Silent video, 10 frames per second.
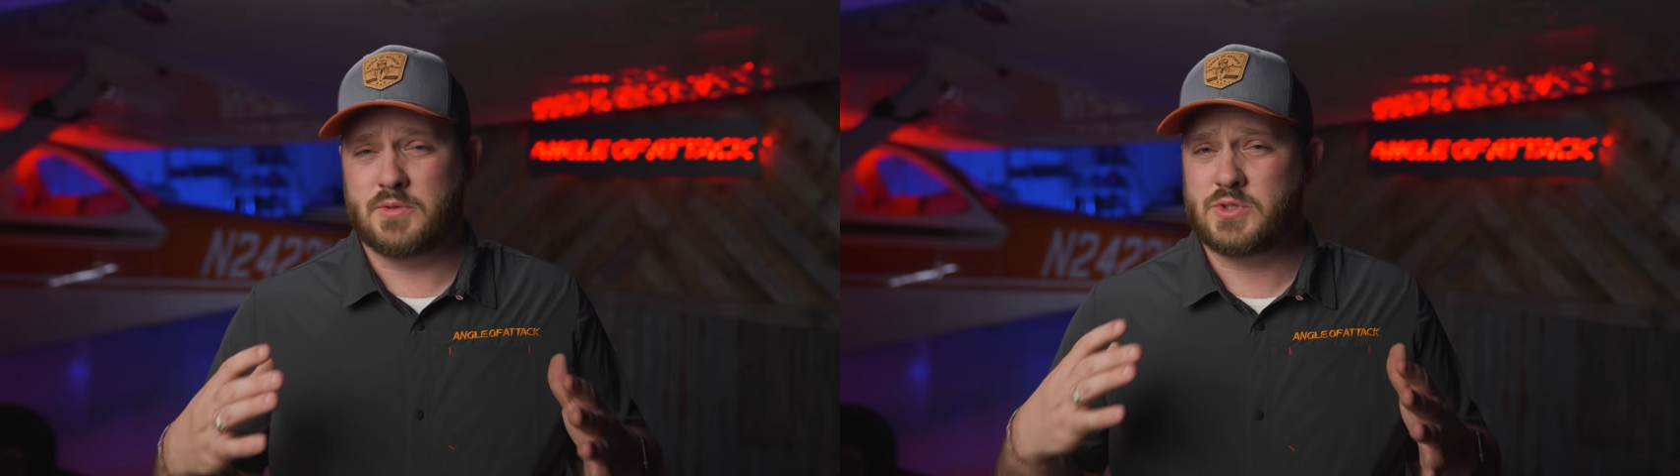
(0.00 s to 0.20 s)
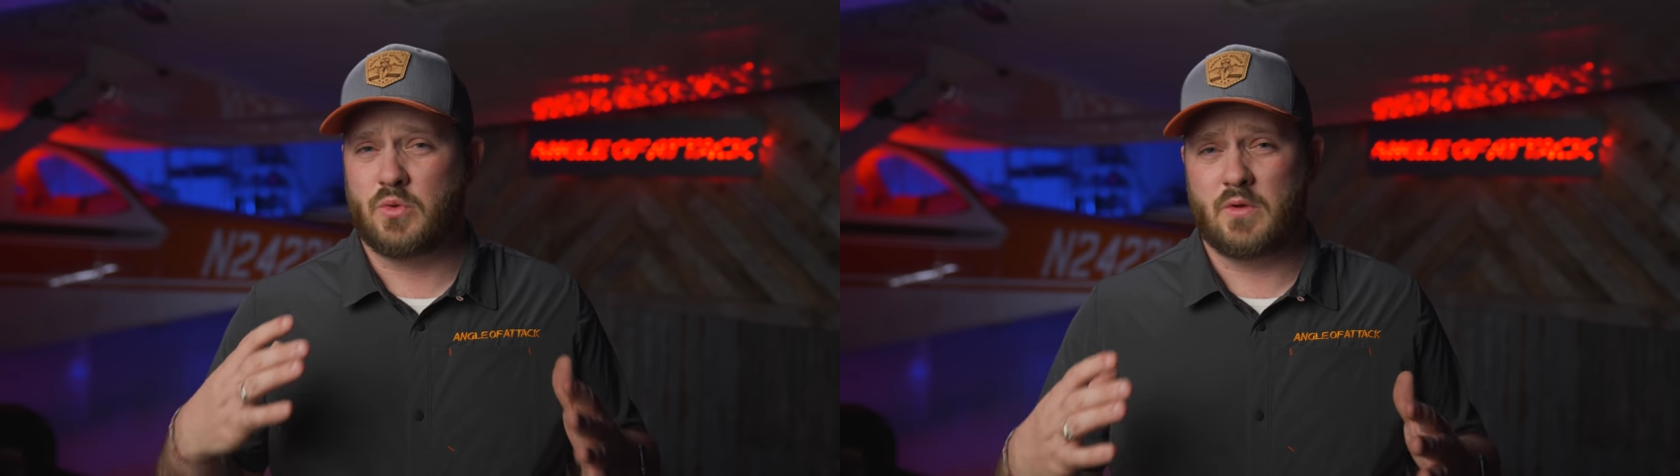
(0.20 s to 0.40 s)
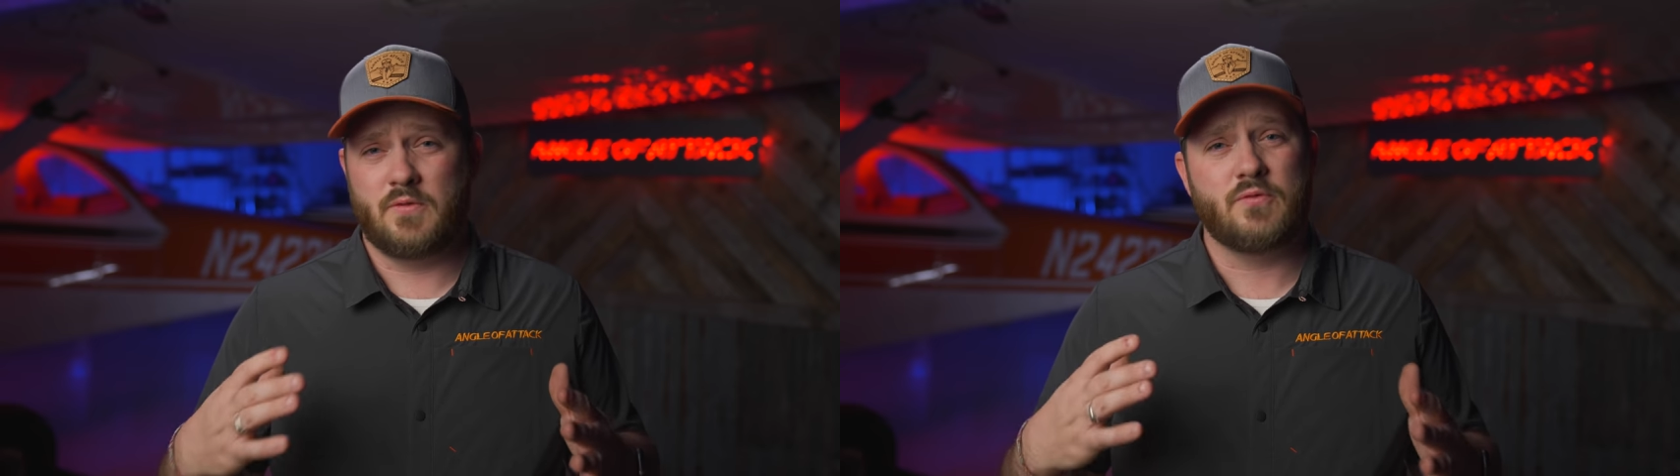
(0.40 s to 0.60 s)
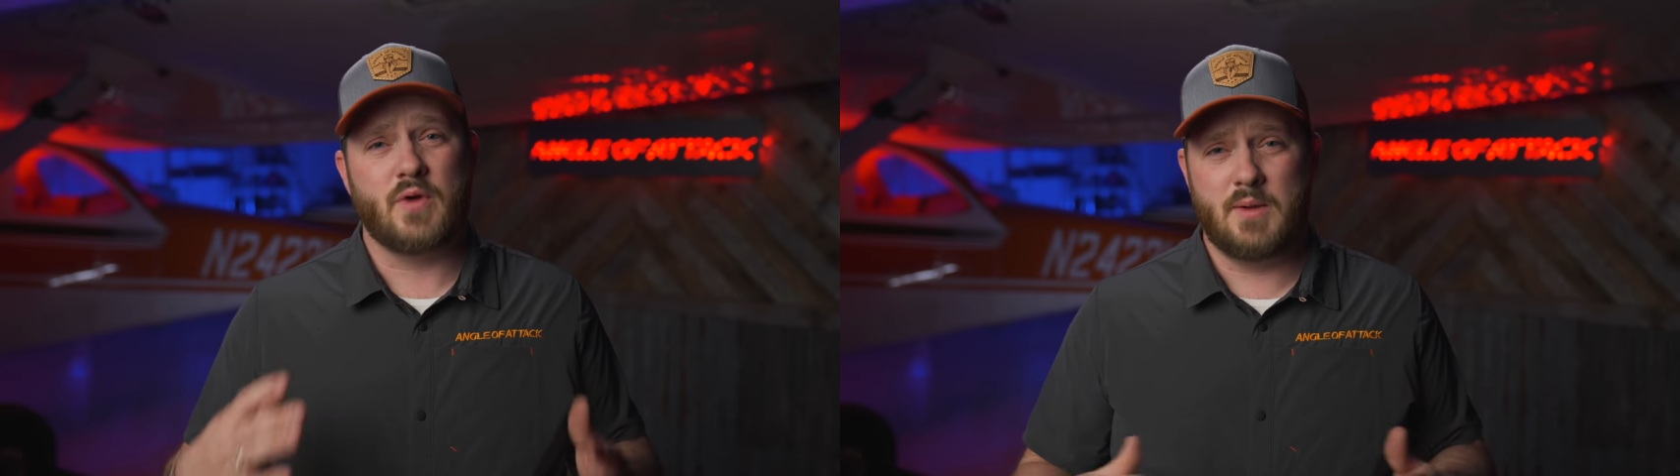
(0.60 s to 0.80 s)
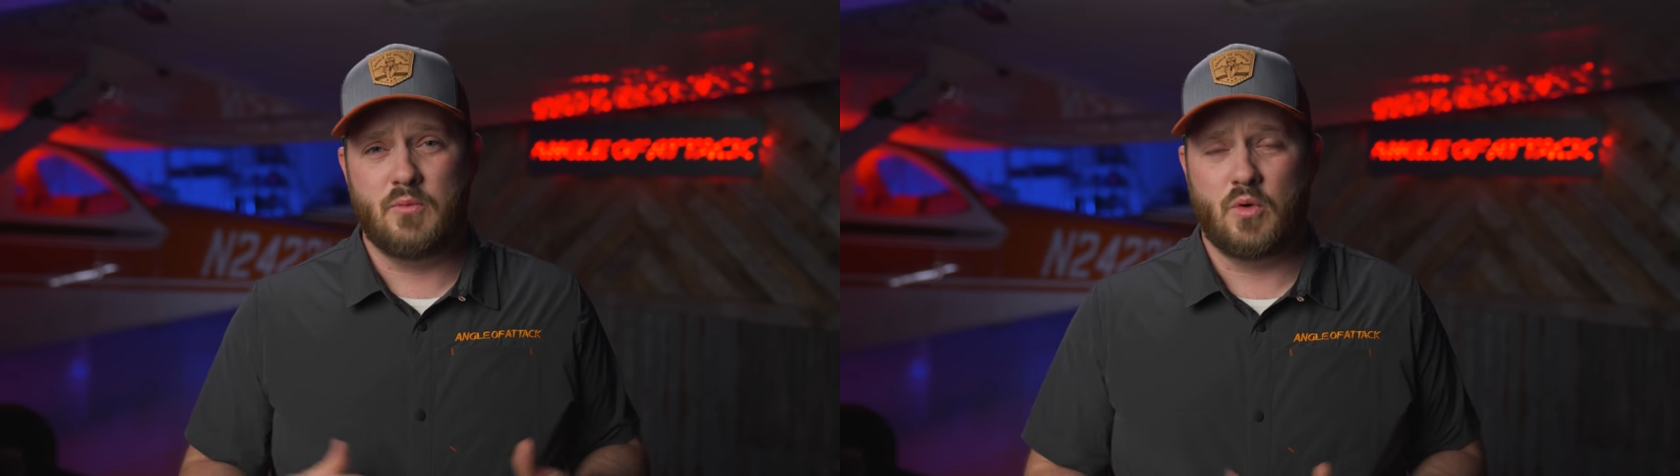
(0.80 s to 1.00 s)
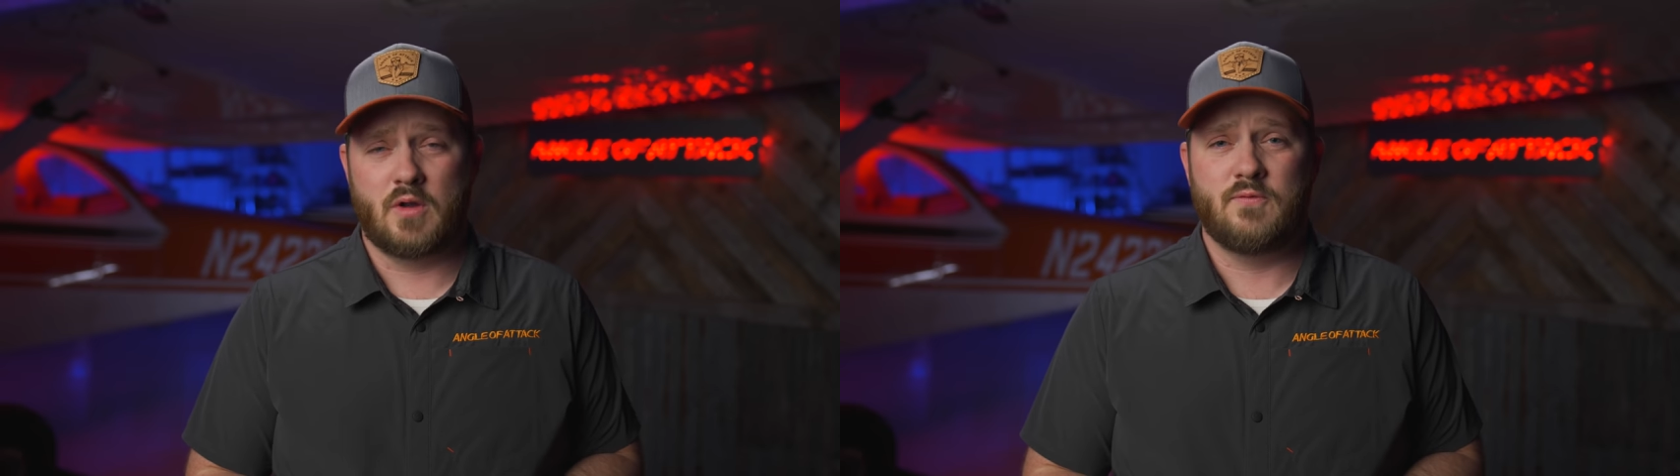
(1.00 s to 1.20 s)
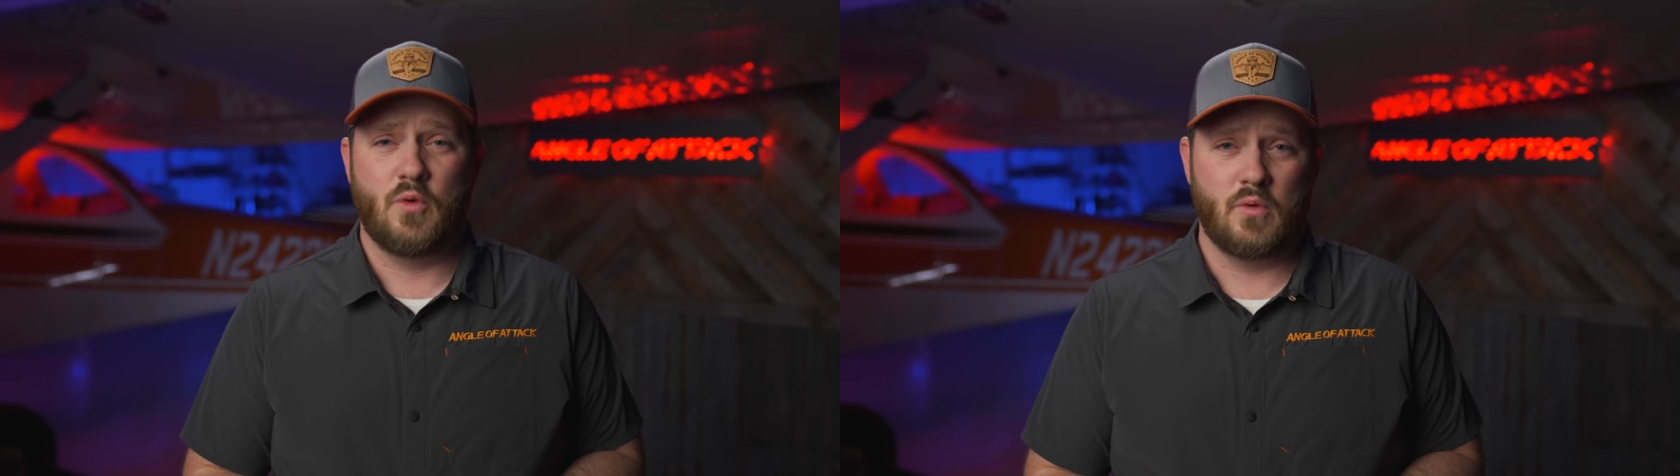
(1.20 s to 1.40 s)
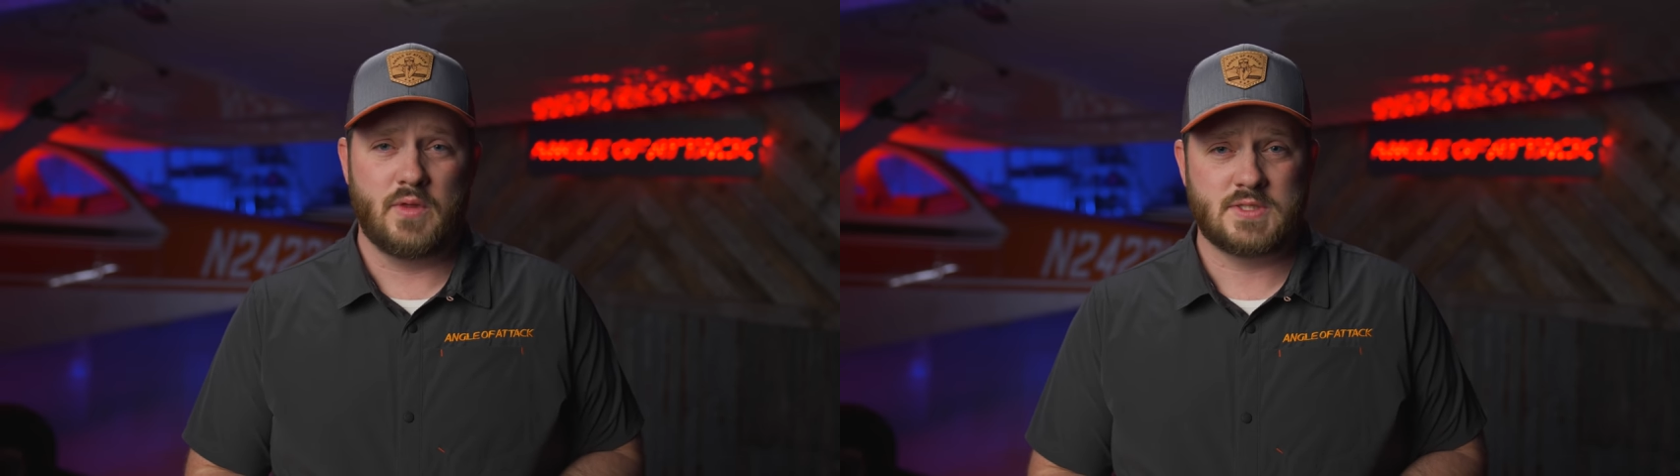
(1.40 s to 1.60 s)
sort of framework
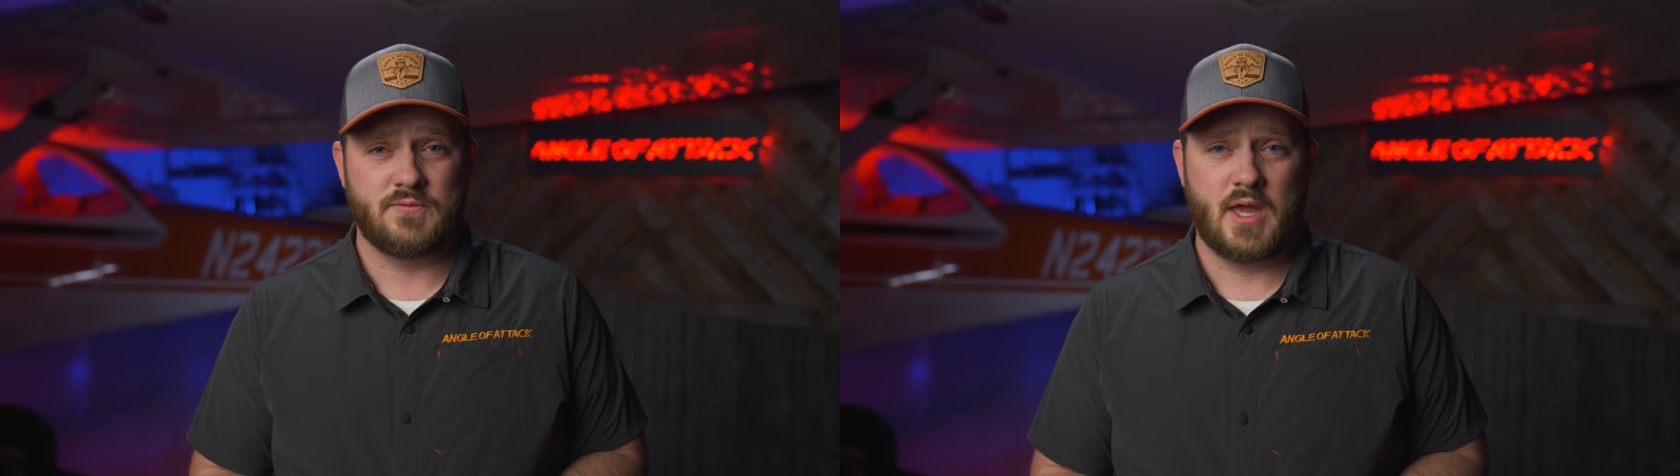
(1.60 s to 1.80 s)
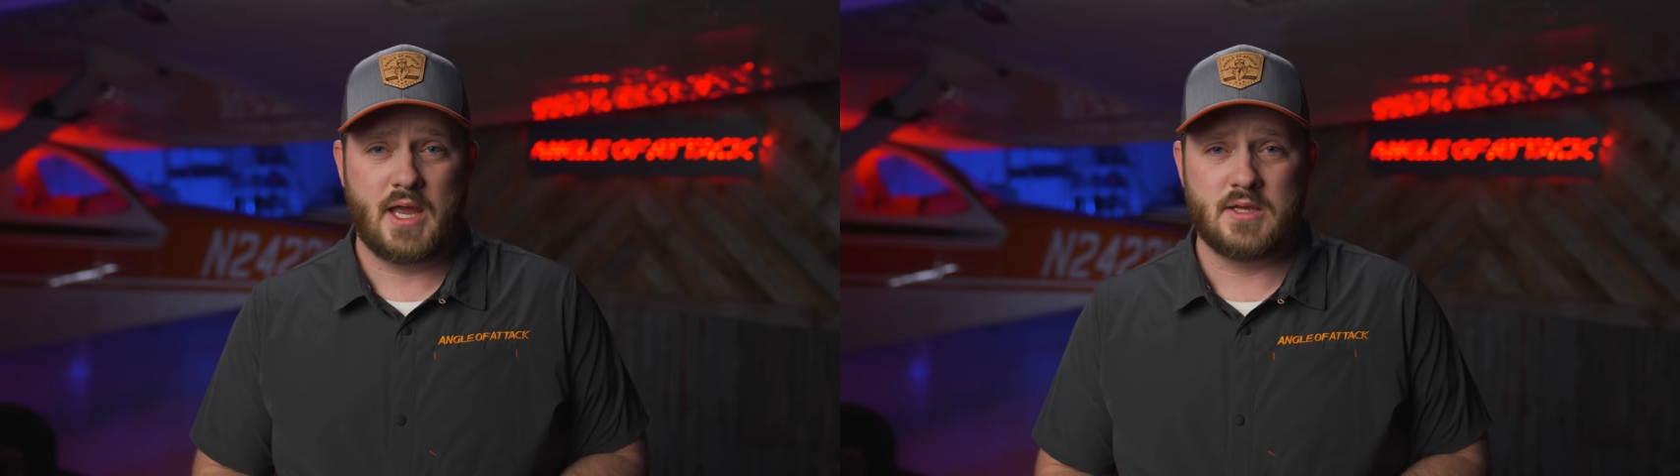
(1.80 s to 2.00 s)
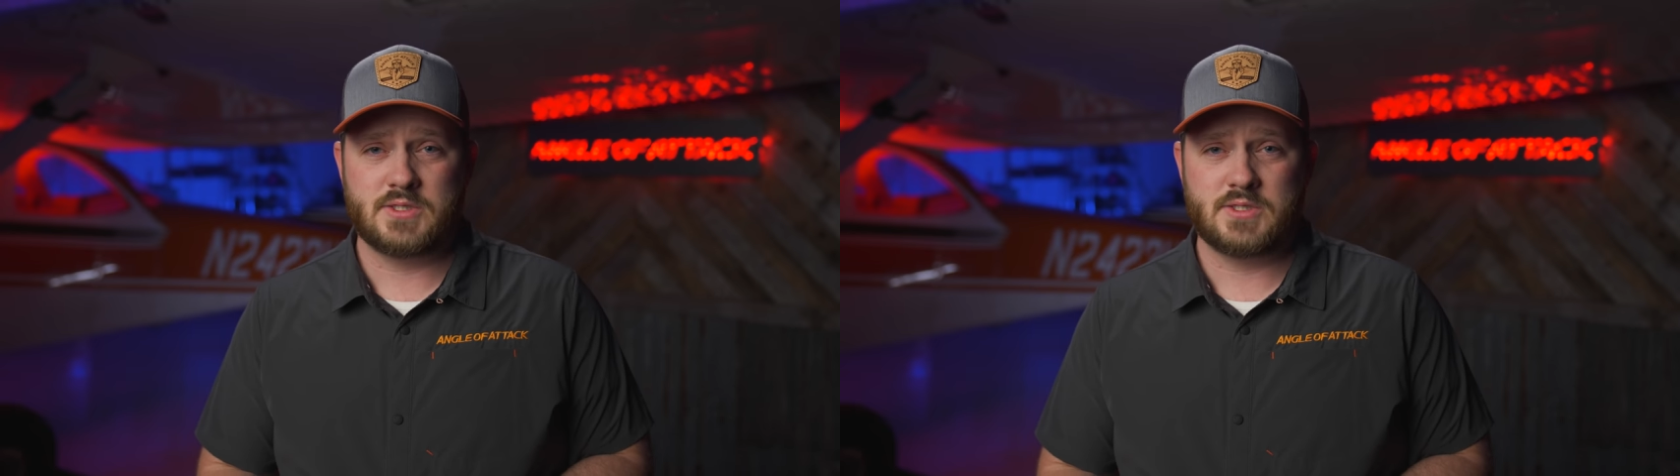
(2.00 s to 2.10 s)
for this flight.